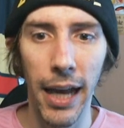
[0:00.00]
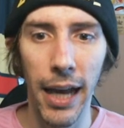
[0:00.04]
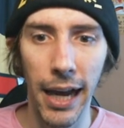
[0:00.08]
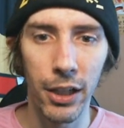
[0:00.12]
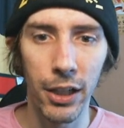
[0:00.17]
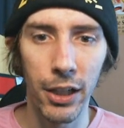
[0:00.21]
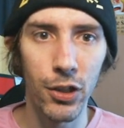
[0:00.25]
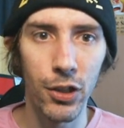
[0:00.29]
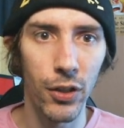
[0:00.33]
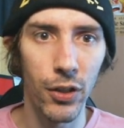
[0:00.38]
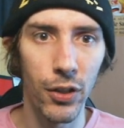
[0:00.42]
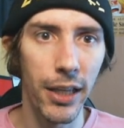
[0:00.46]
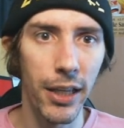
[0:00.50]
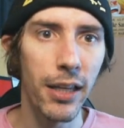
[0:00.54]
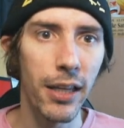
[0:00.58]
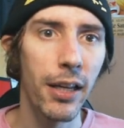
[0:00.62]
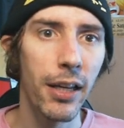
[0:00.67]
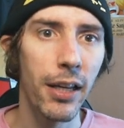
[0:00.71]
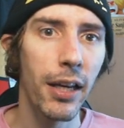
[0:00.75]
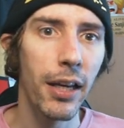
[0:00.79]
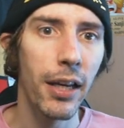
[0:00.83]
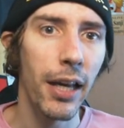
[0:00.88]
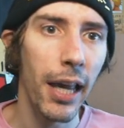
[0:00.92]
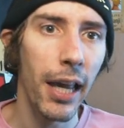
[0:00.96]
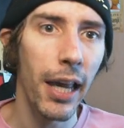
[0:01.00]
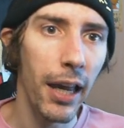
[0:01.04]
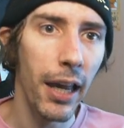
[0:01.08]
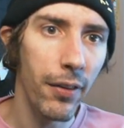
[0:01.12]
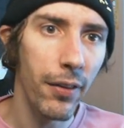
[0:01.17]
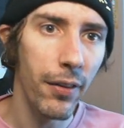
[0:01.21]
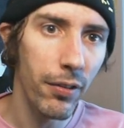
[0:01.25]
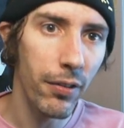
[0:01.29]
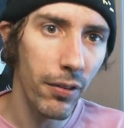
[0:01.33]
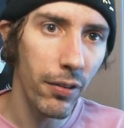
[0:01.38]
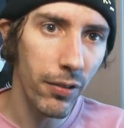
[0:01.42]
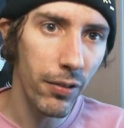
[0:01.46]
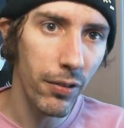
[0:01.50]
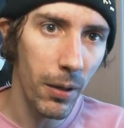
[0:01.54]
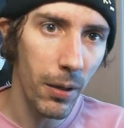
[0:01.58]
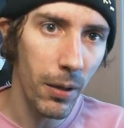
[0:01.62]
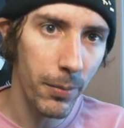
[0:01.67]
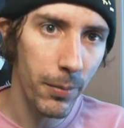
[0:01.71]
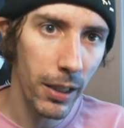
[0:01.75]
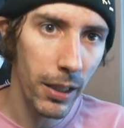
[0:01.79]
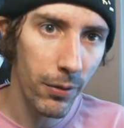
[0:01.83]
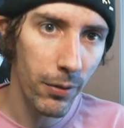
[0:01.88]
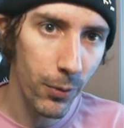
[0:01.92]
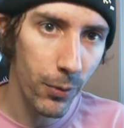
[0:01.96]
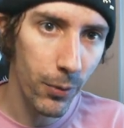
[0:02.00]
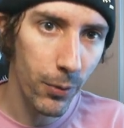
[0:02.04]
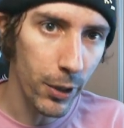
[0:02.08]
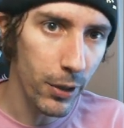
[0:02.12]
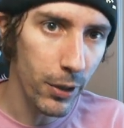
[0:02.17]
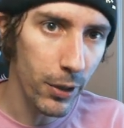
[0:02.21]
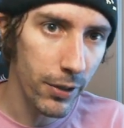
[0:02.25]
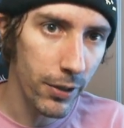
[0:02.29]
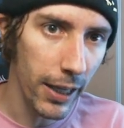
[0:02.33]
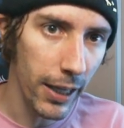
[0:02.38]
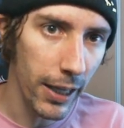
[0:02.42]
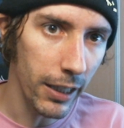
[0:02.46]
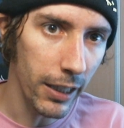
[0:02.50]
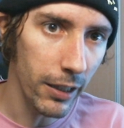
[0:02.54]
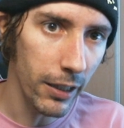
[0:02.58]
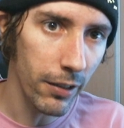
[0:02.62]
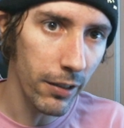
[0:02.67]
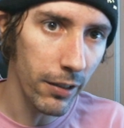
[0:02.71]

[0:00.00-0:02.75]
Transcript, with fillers: actually, and this is something for you to take into